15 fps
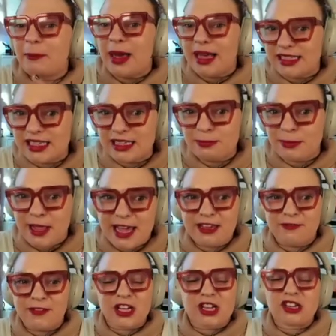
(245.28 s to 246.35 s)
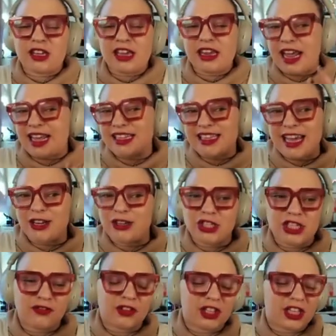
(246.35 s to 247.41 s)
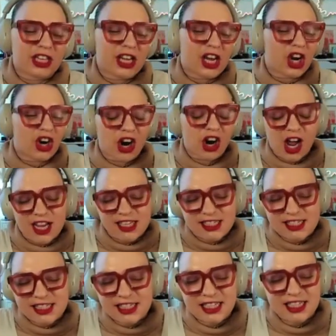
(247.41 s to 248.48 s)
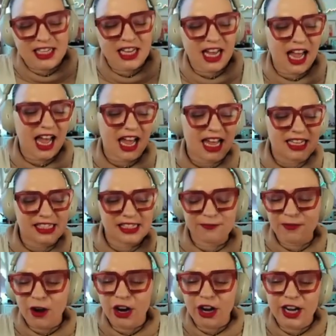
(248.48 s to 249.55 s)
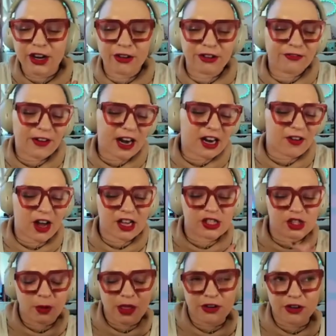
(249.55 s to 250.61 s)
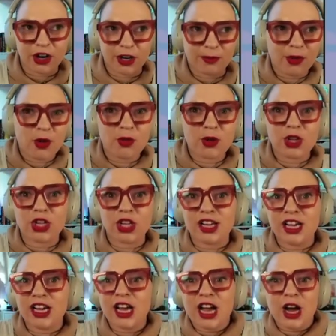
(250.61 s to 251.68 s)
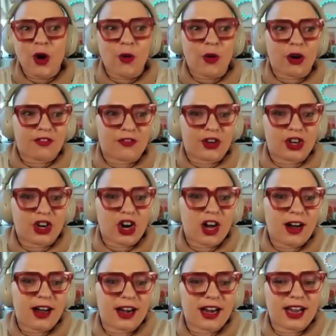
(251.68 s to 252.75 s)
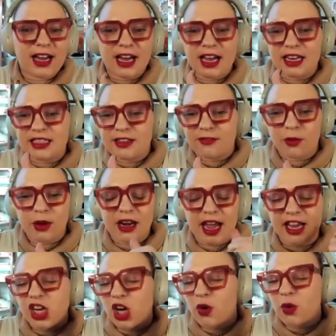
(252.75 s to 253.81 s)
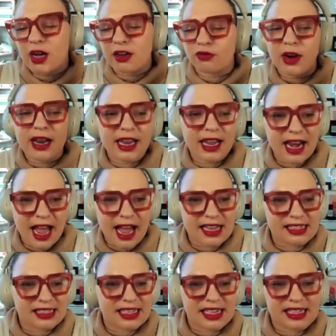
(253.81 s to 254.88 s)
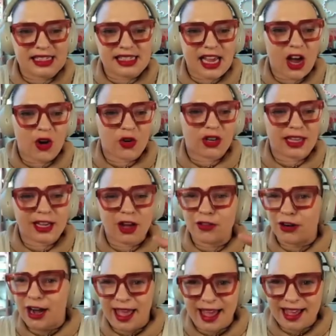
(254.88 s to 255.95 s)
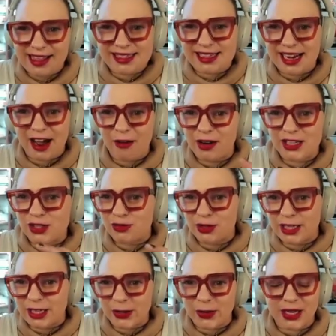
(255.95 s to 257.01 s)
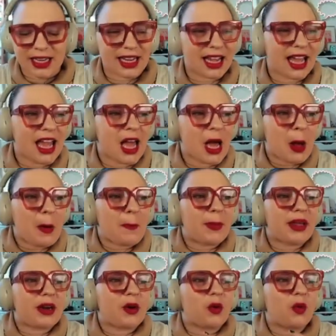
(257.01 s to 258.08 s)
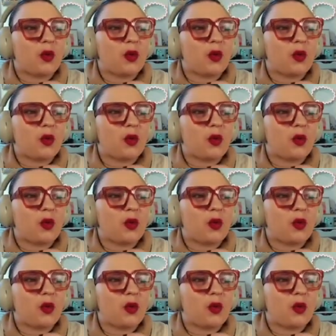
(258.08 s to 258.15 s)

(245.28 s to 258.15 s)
a messy playing field. It is handled differently across Safari or Firefox, or whether you're on mobile or if you're on a different one. I know Reddit has like sound like on their ads now, and it's really annoying. But